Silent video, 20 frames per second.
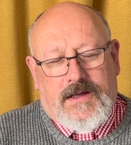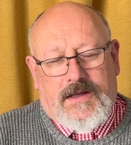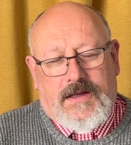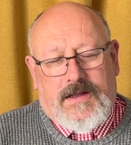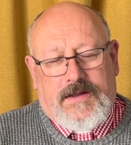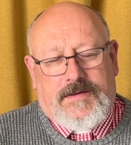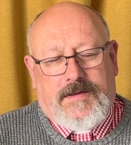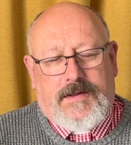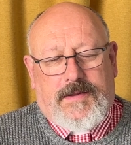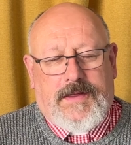
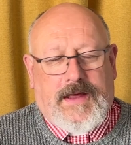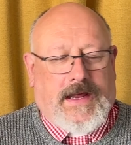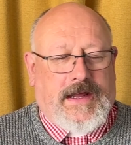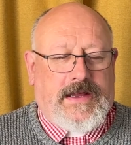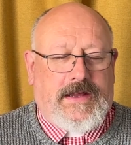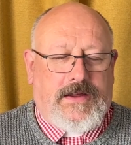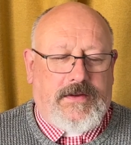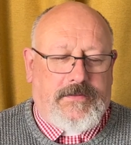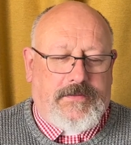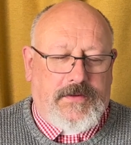and to
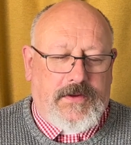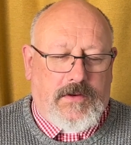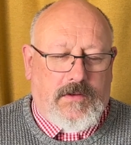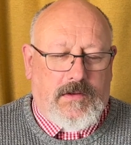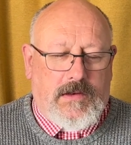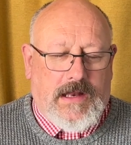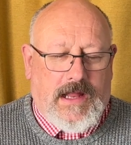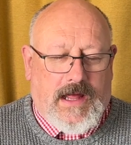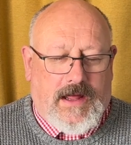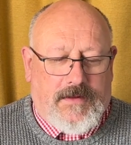thank you for your
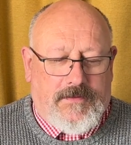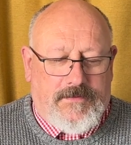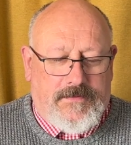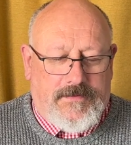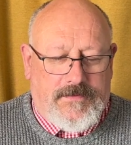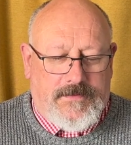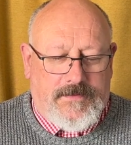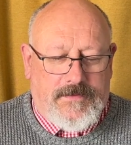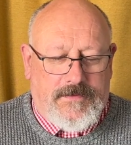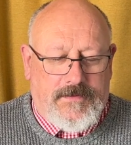
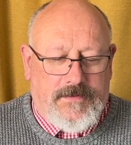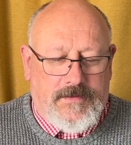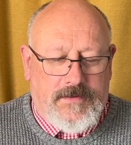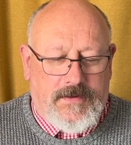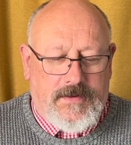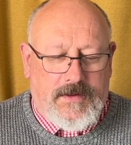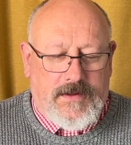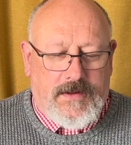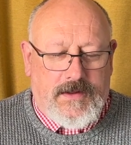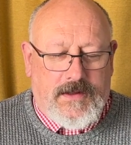love.
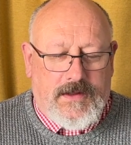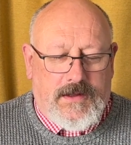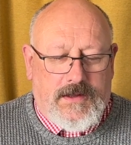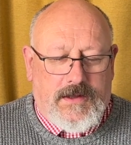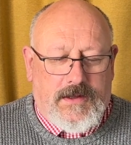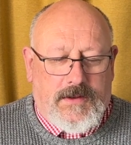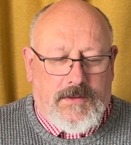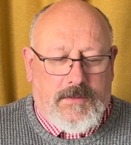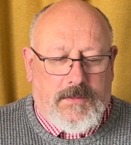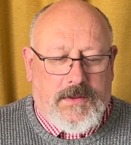
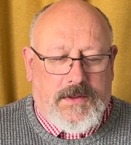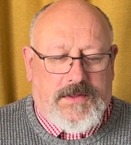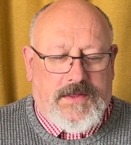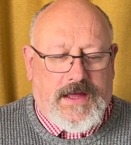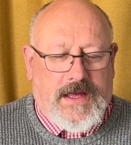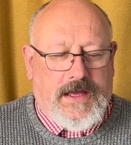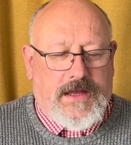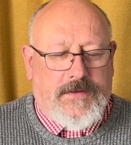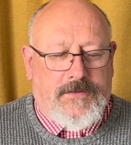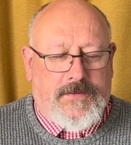We
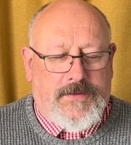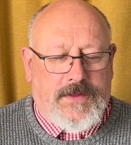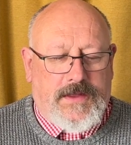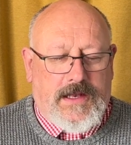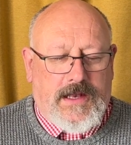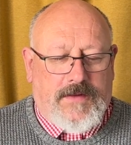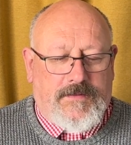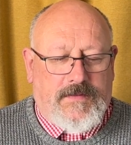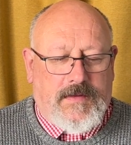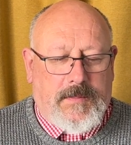thank you for the
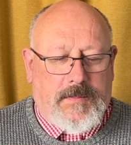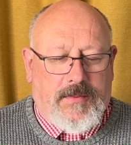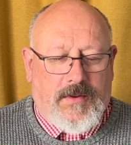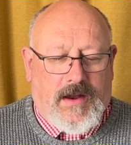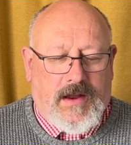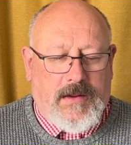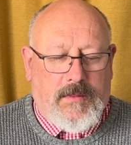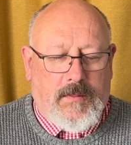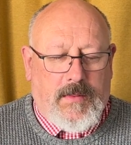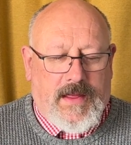lovely
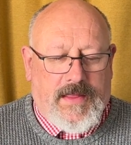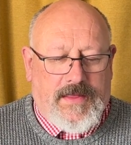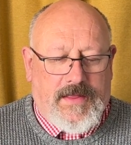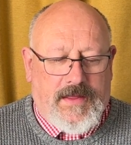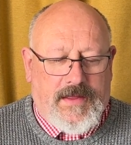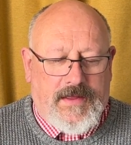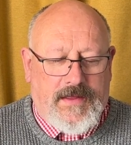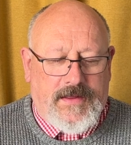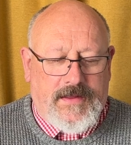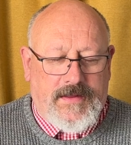bright
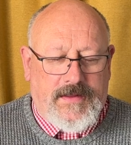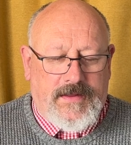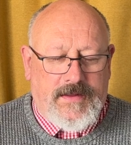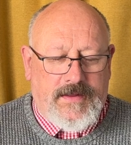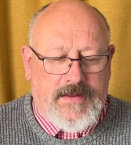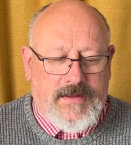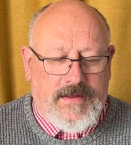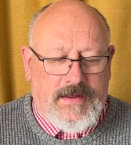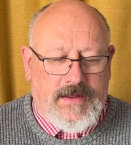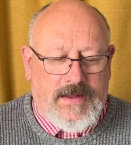weather
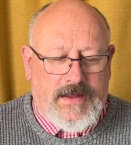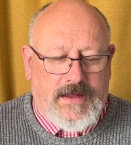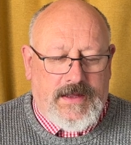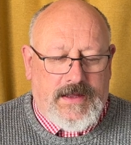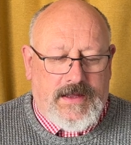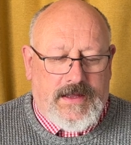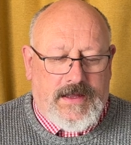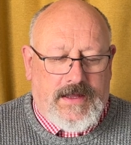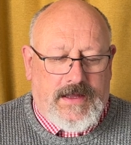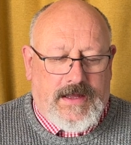
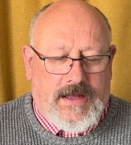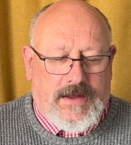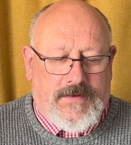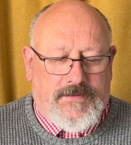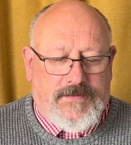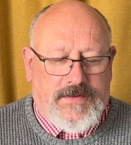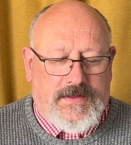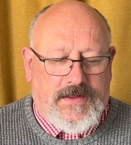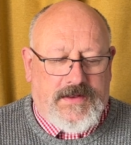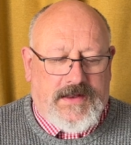and
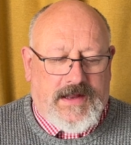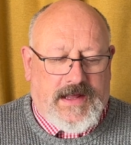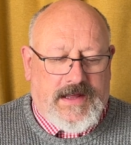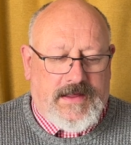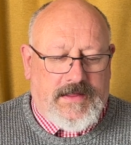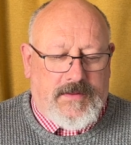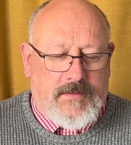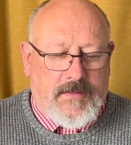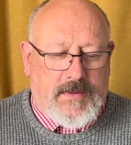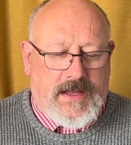for the day
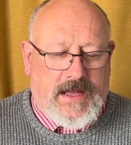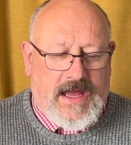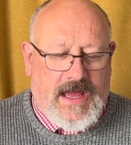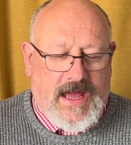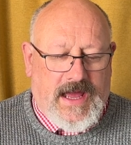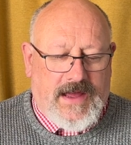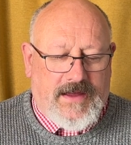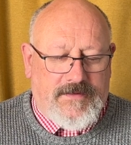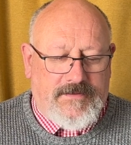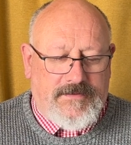that we
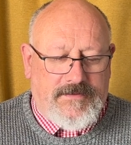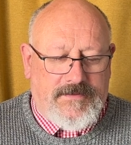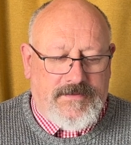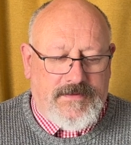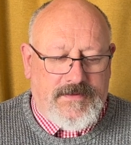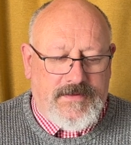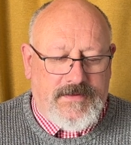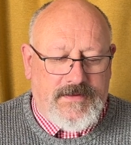have.